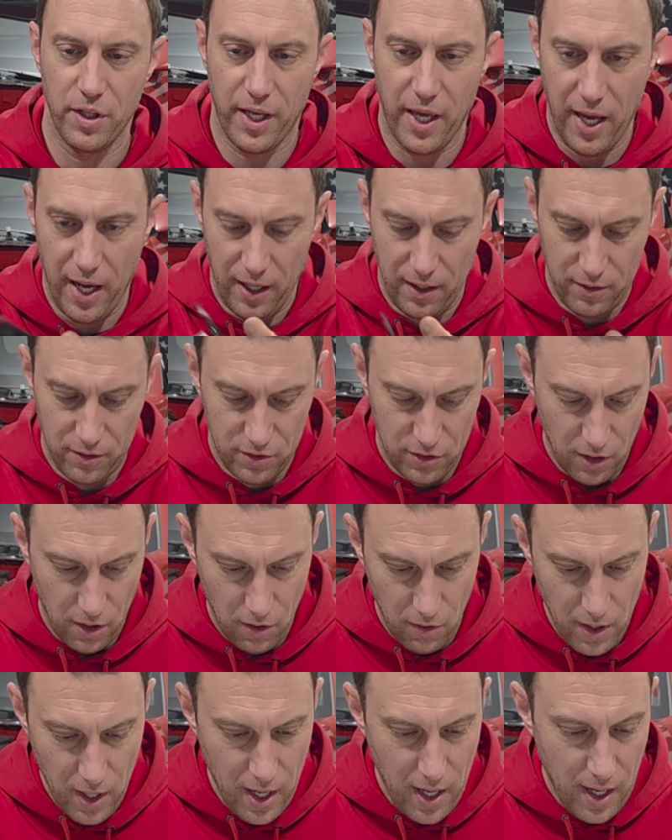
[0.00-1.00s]
can.
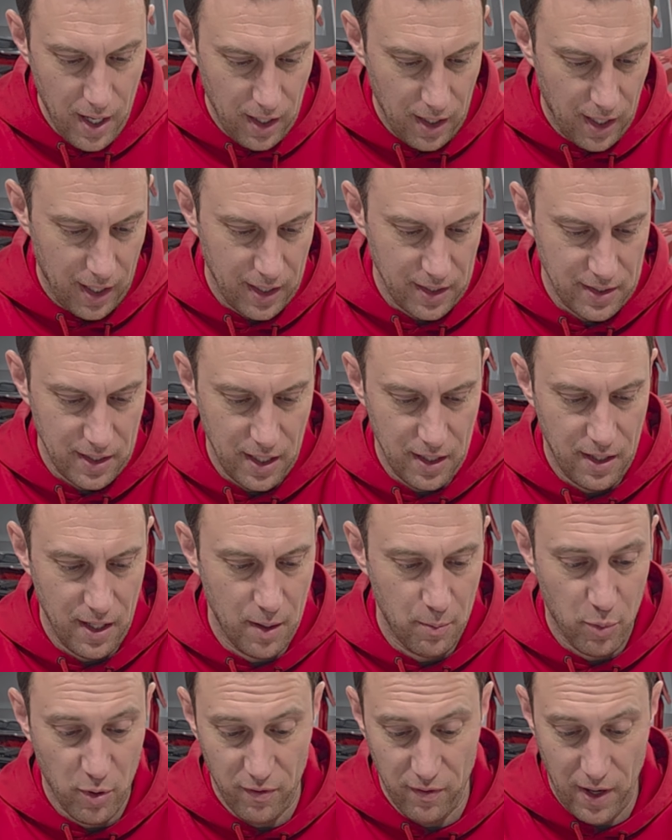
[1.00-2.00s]
So, like I said,
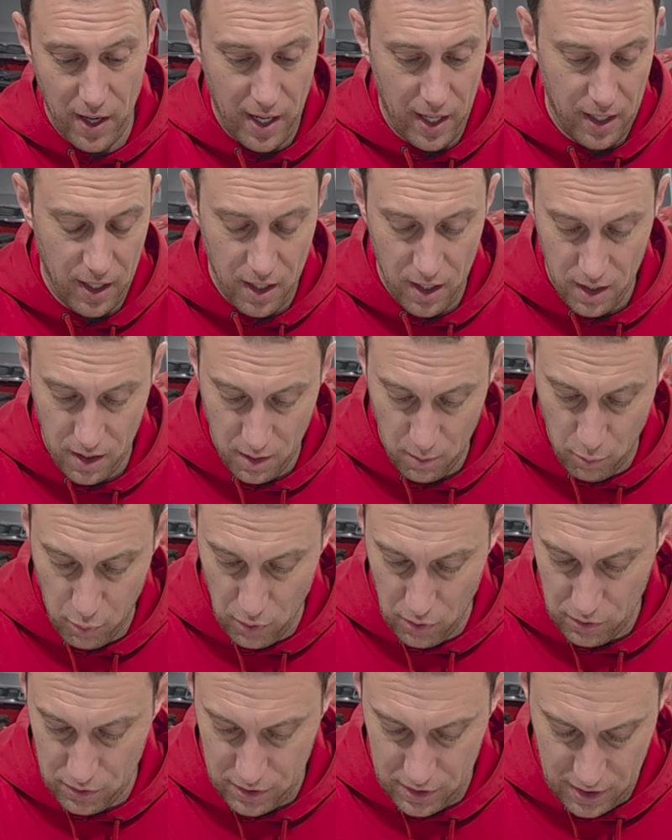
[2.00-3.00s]
they provide the
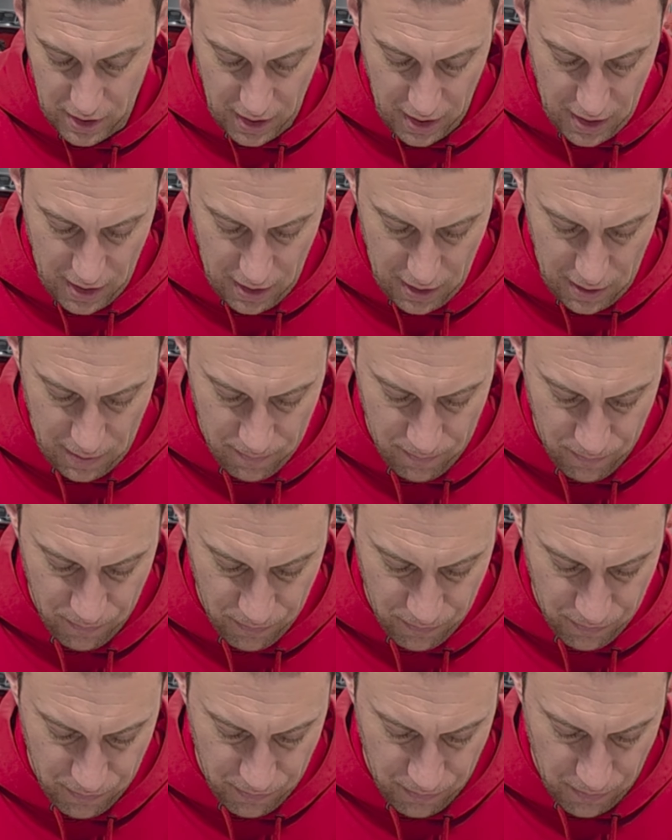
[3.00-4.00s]
bolts here.
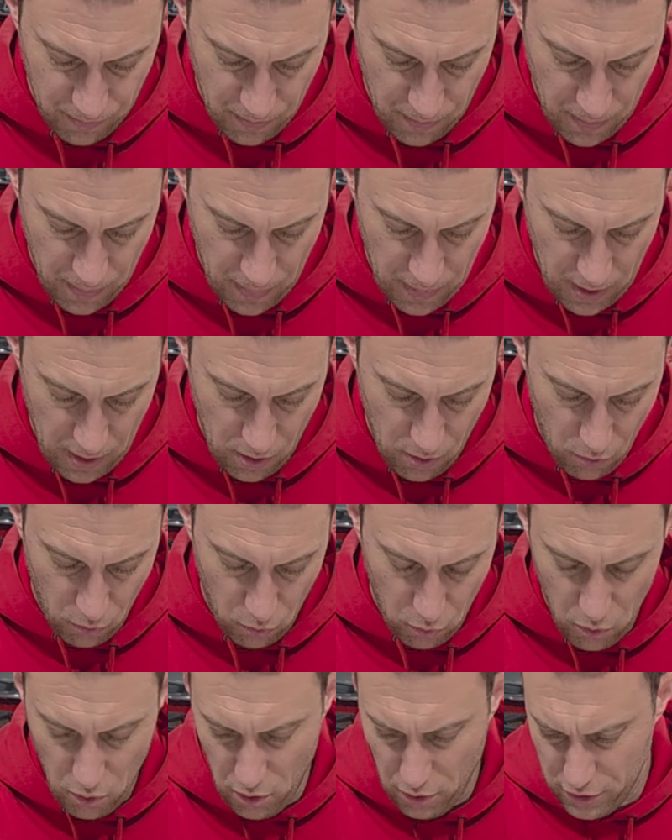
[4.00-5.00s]

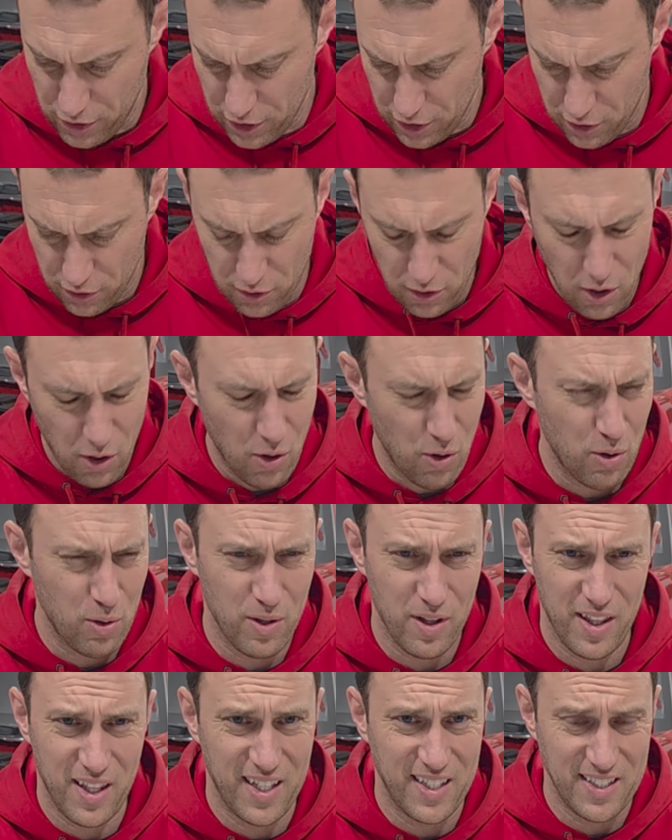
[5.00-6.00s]
We'll just
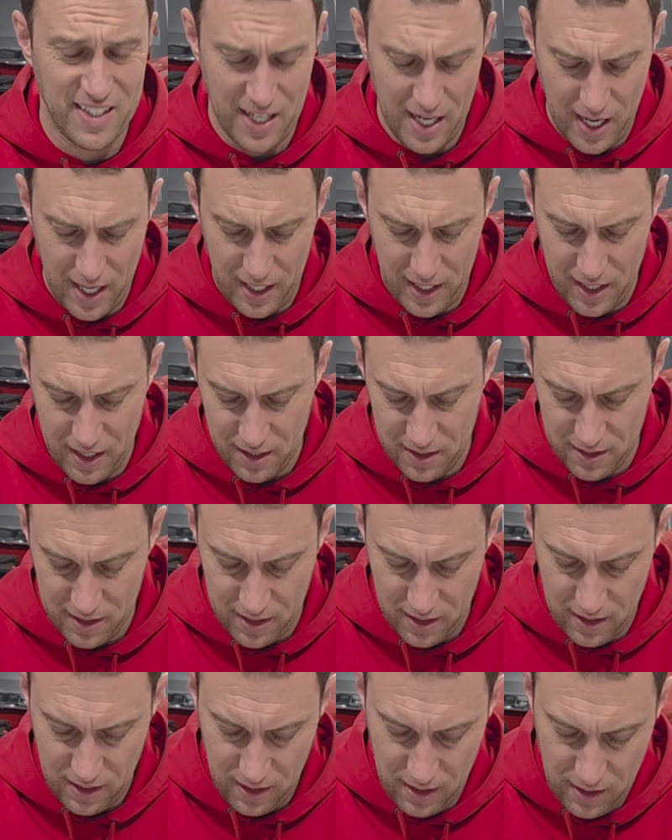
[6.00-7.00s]
throw the
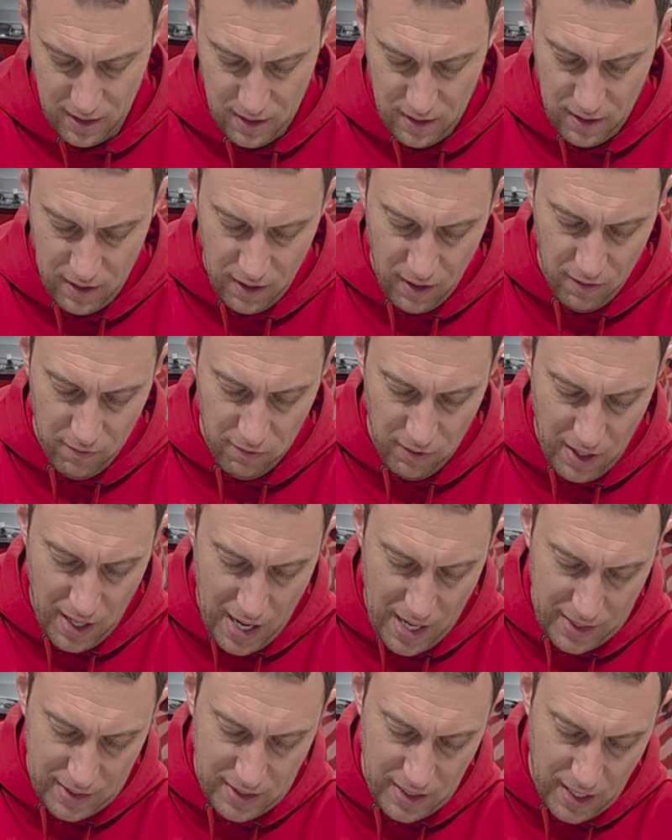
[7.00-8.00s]
tiniest of
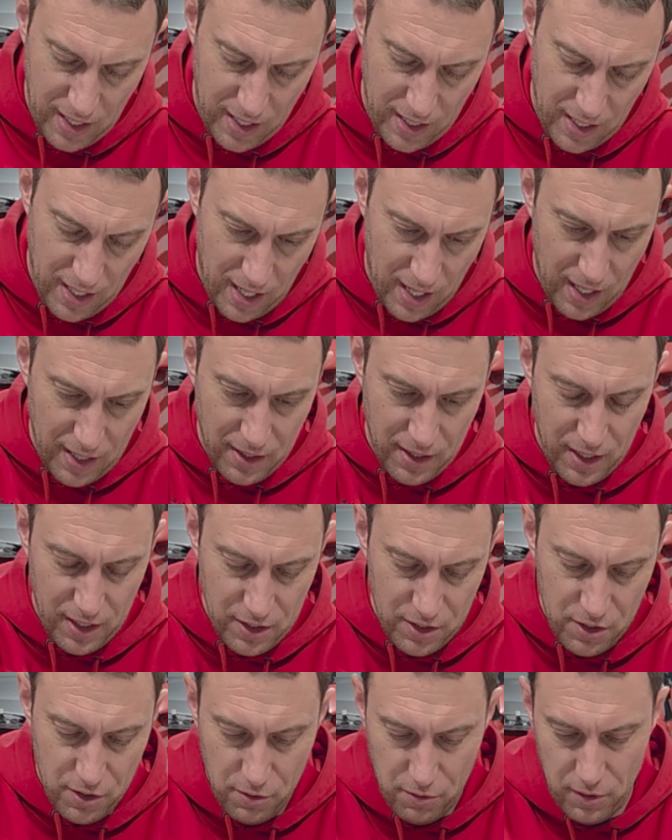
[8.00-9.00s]
Loctite on
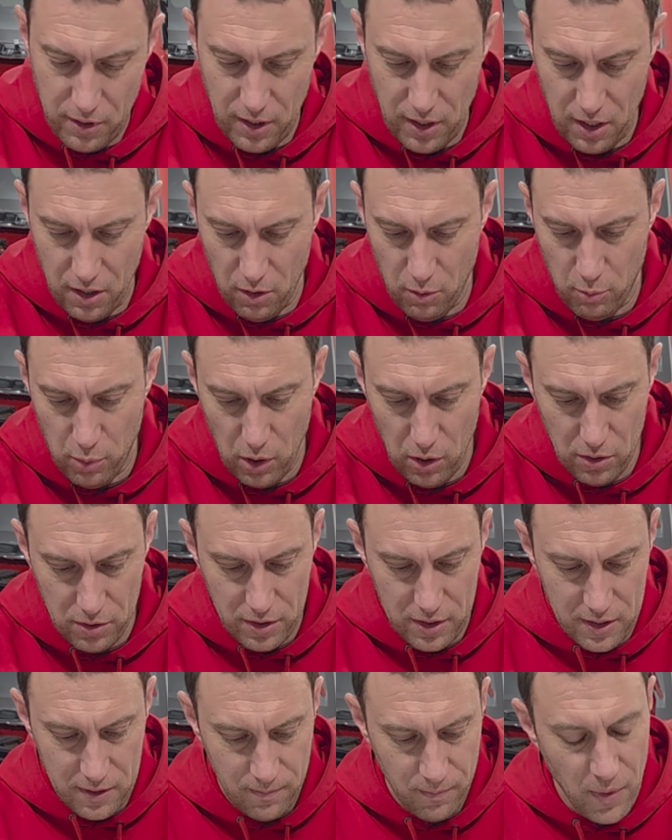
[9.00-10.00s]
these 3 little
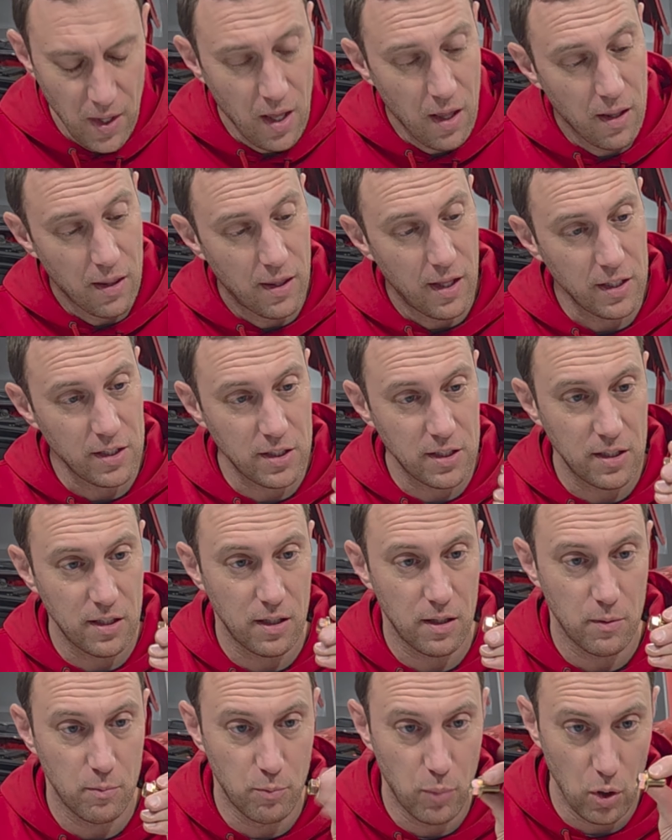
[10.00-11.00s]
bolts. This
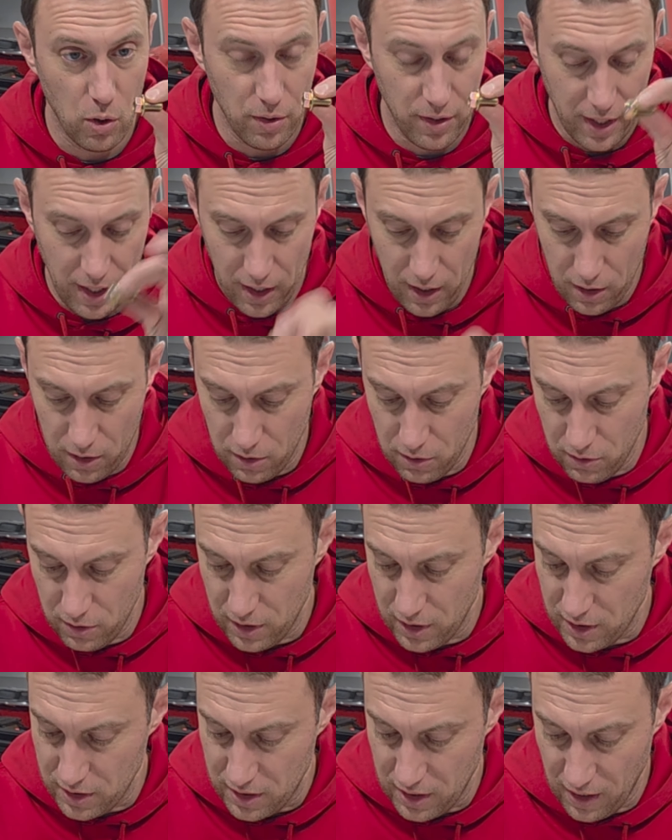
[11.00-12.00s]
bolt they
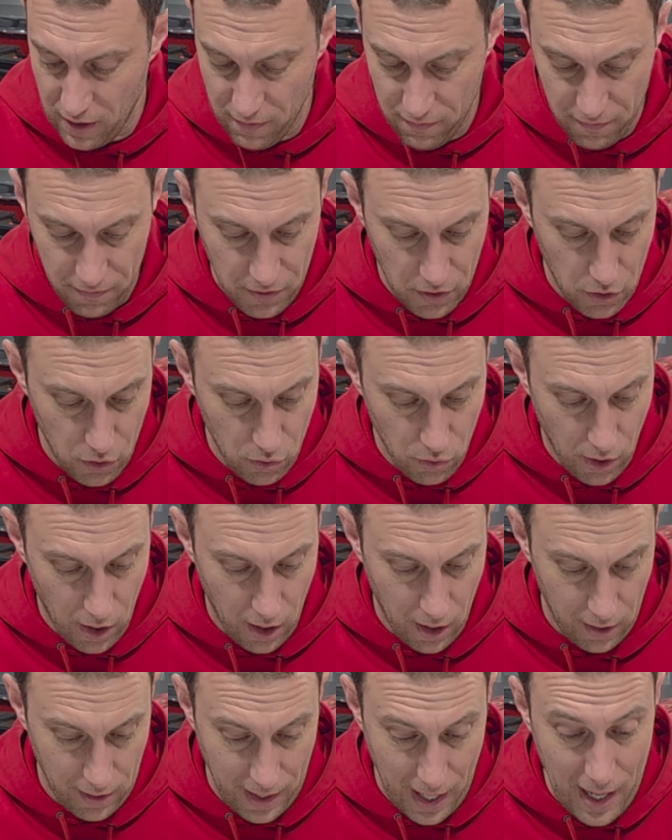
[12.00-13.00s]
include is if you
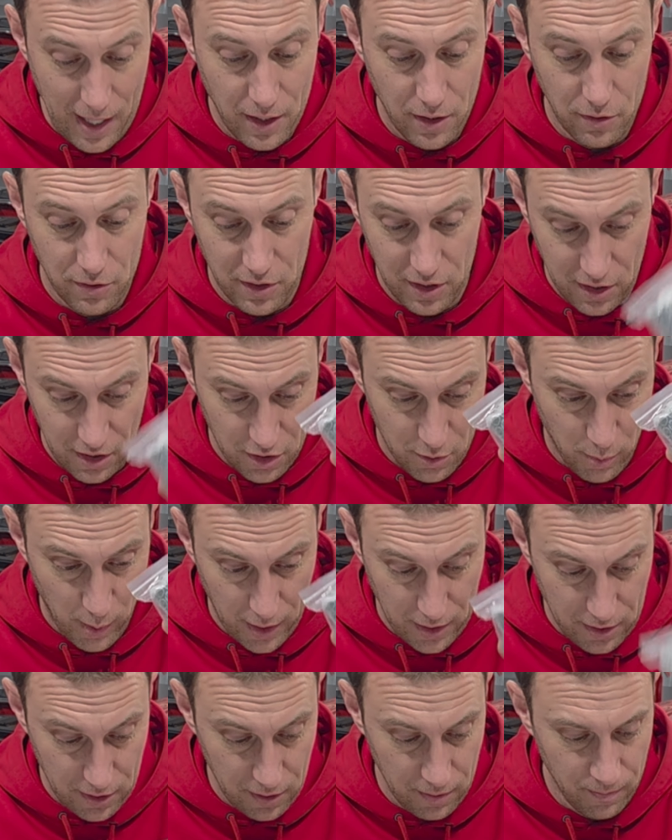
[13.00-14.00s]
are not using the
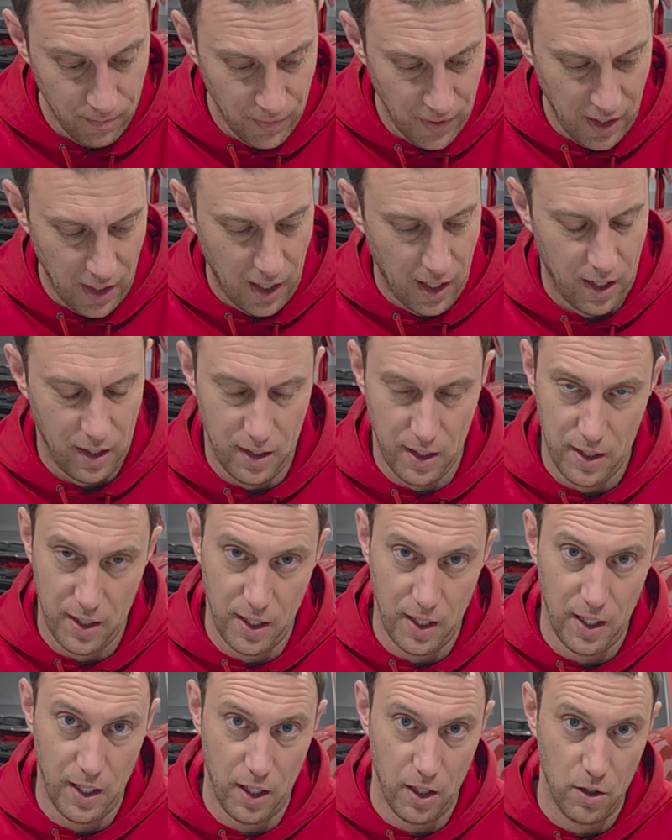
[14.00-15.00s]
spacer, and then
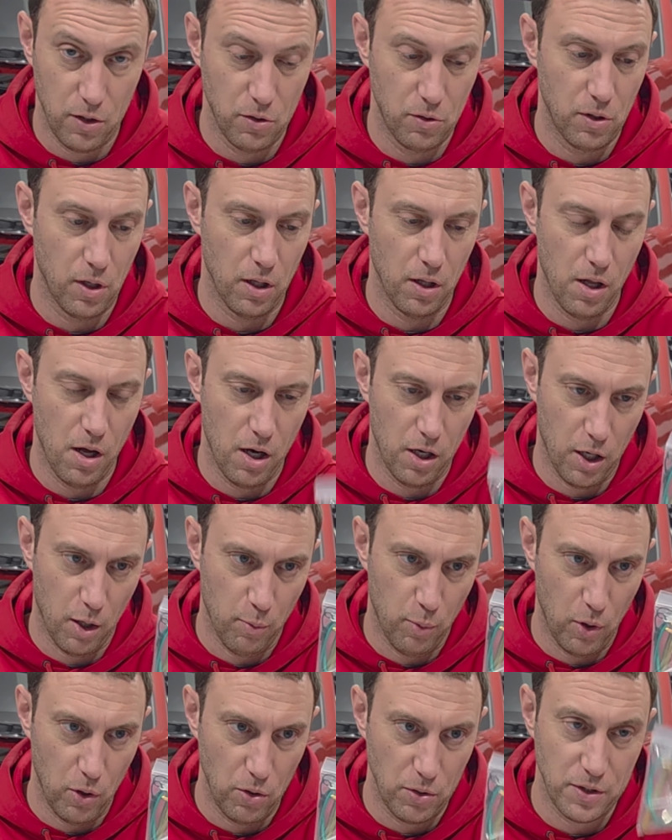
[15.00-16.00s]
they include a longer
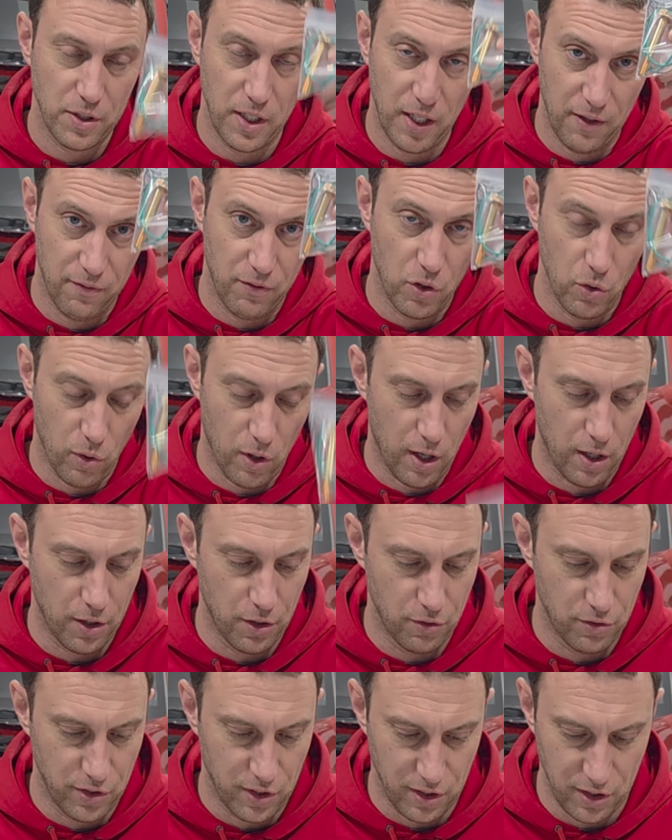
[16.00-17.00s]
bolt if you are
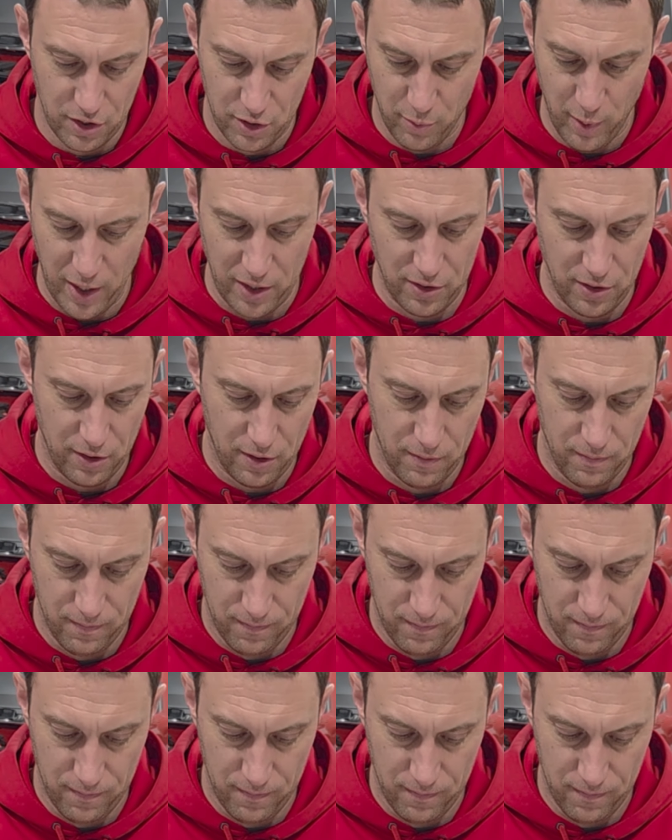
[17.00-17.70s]
using the spacer.